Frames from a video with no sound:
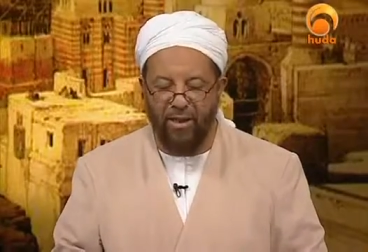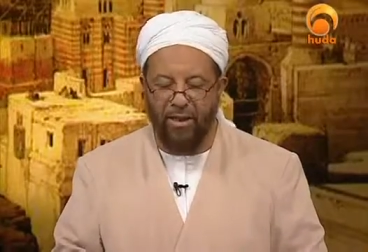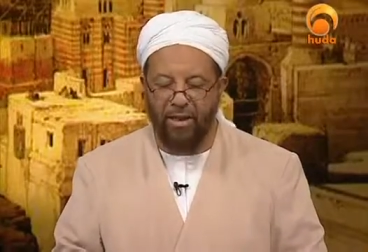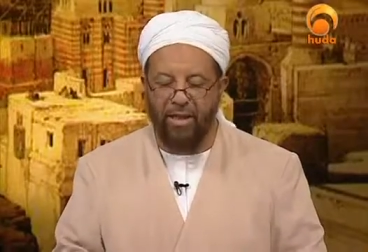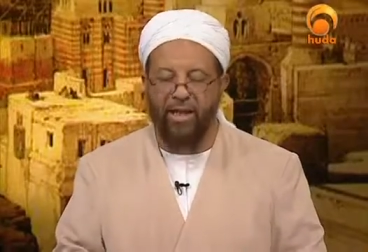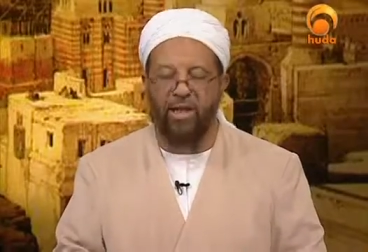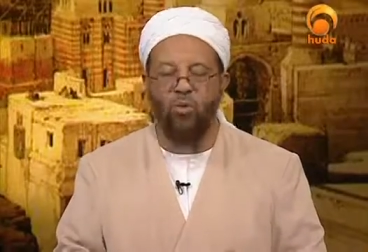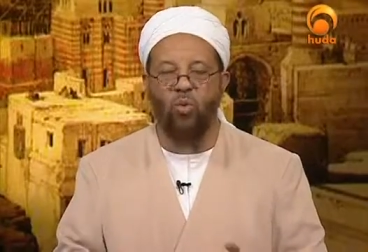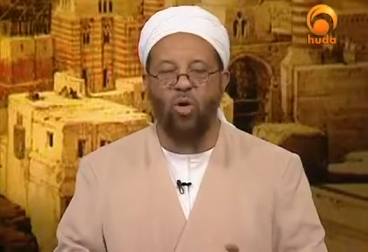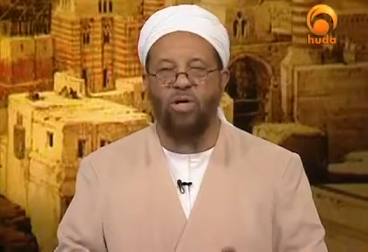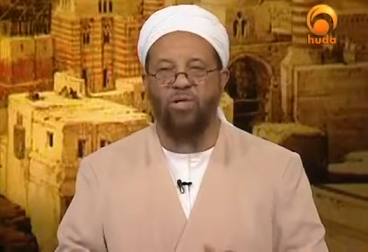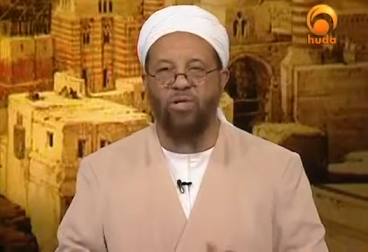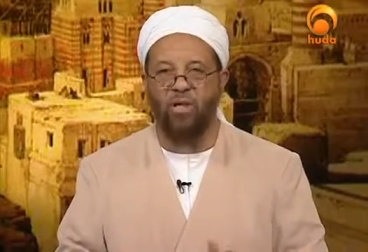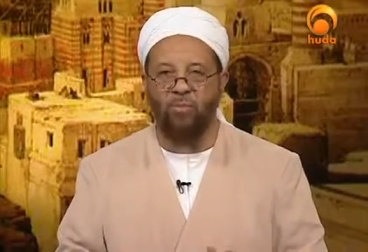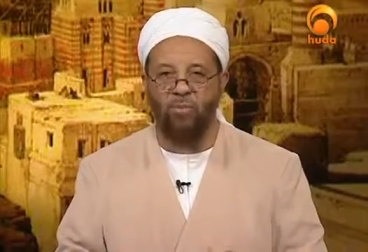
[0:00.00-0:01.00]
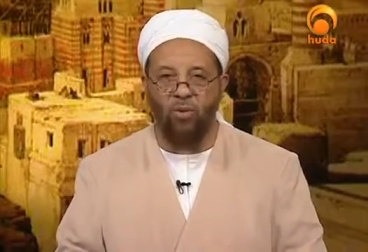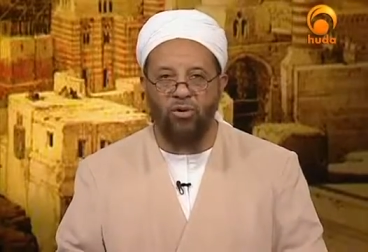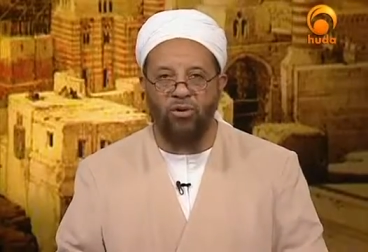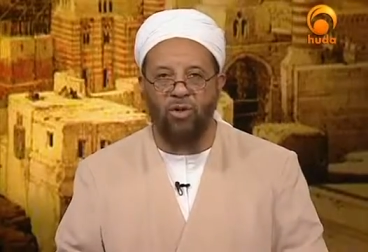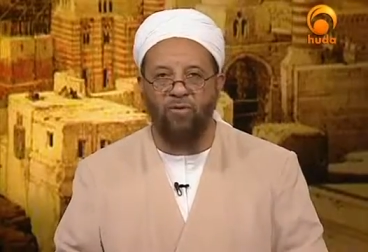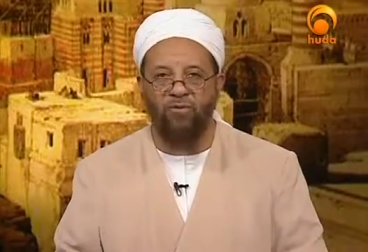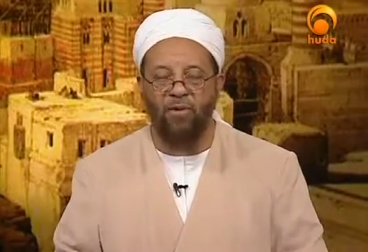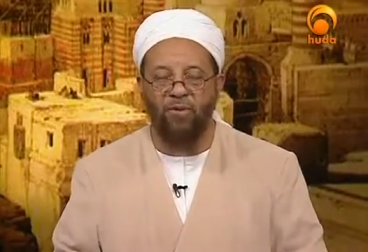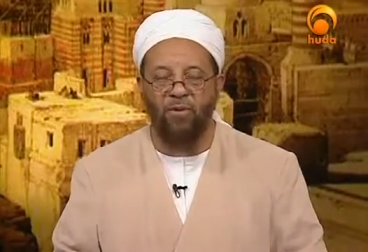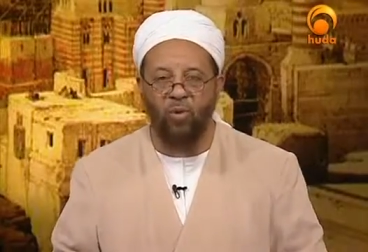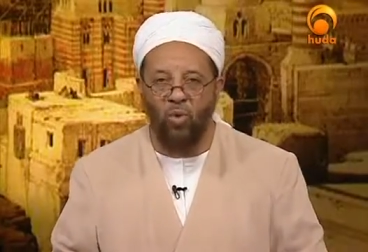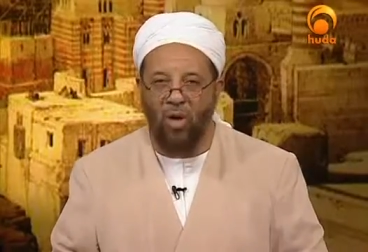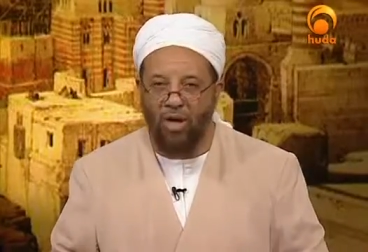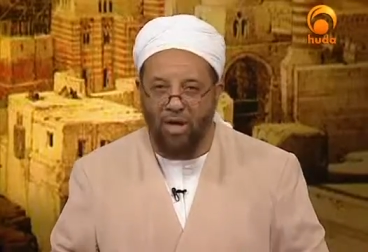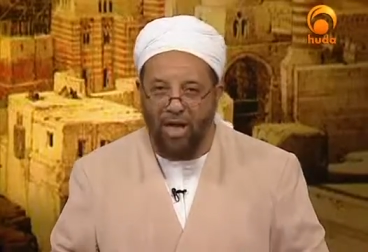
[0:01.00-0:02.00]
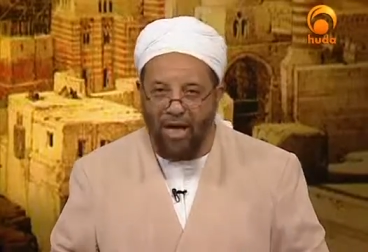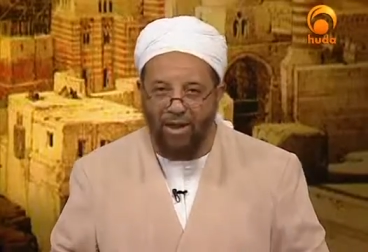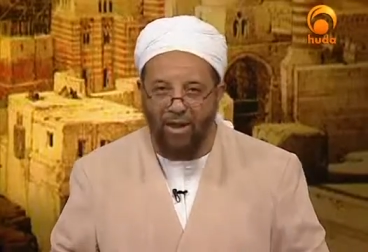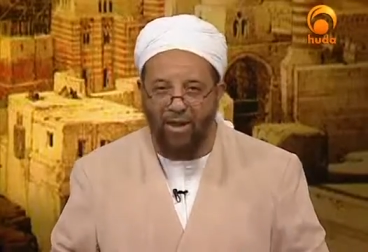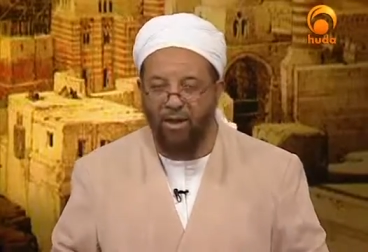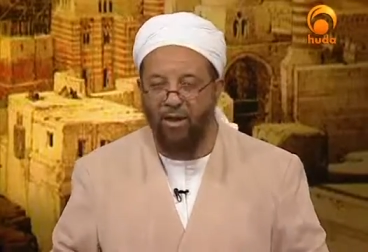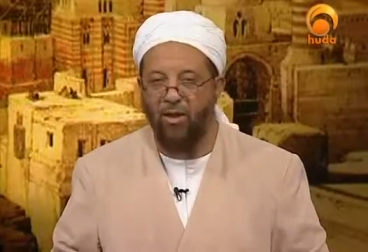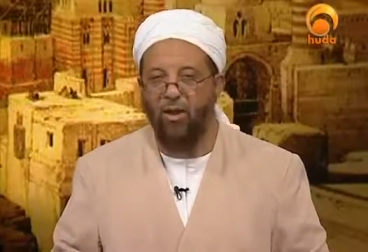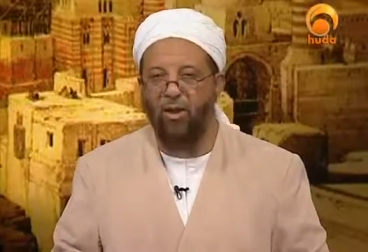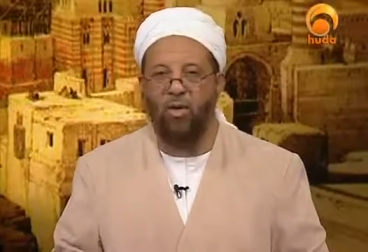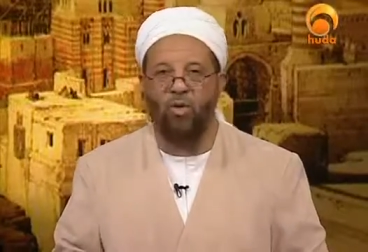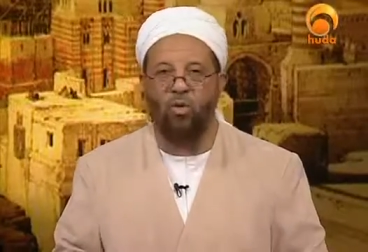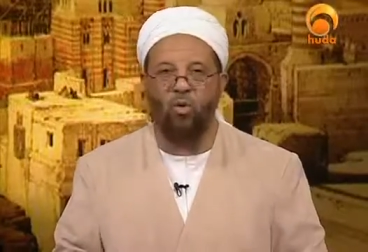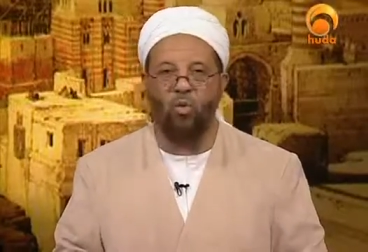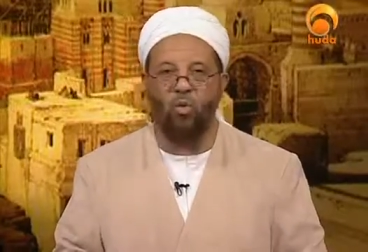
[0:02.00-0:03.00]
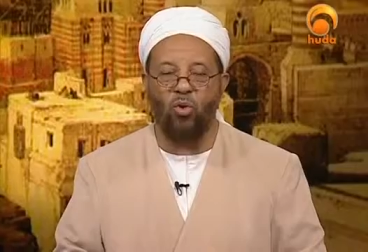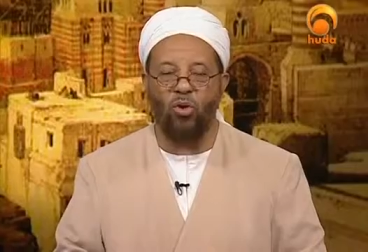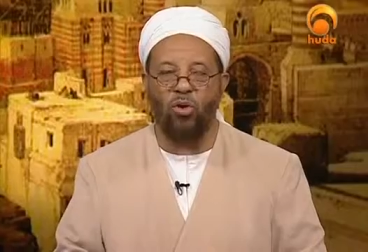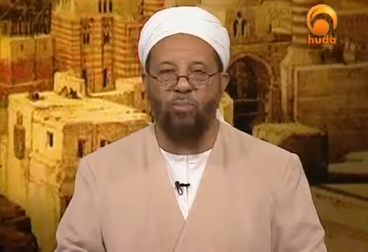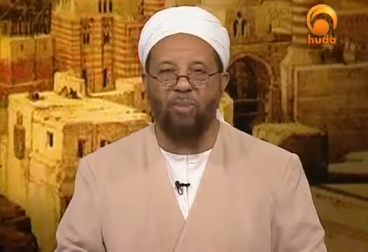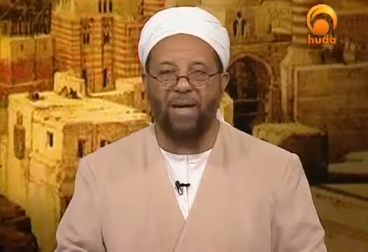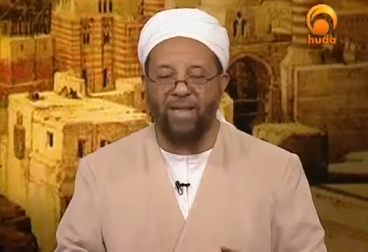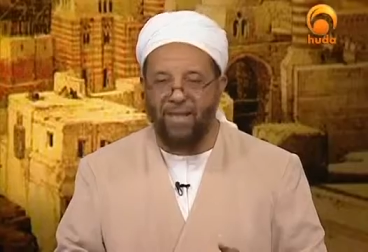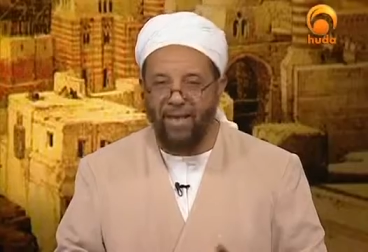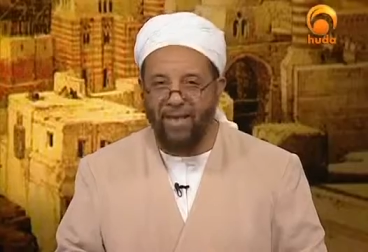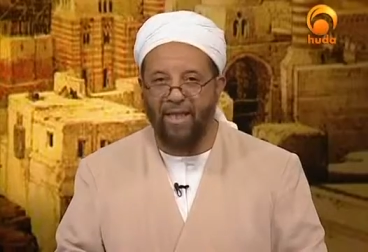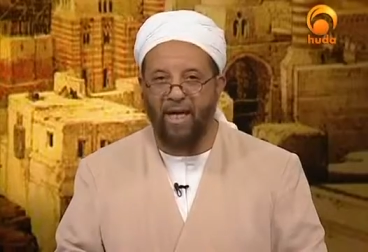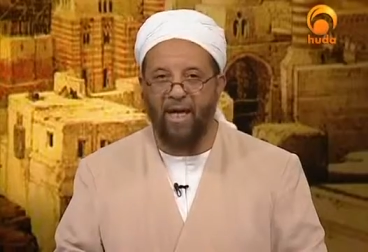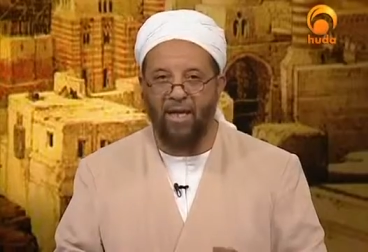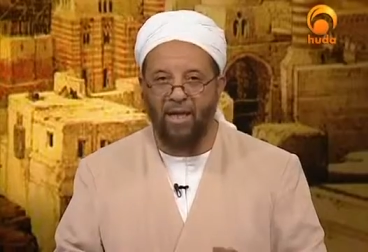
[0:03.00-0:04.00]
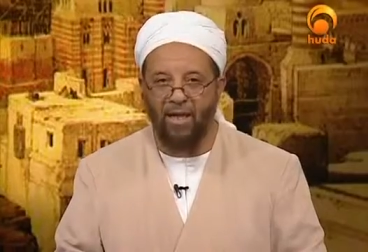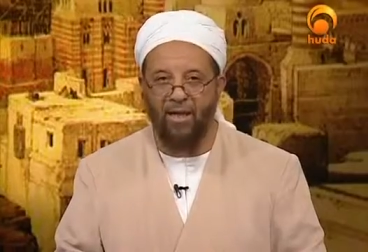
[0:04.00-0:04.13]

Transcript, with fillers: He was a person from the Wangara who were Mandinka,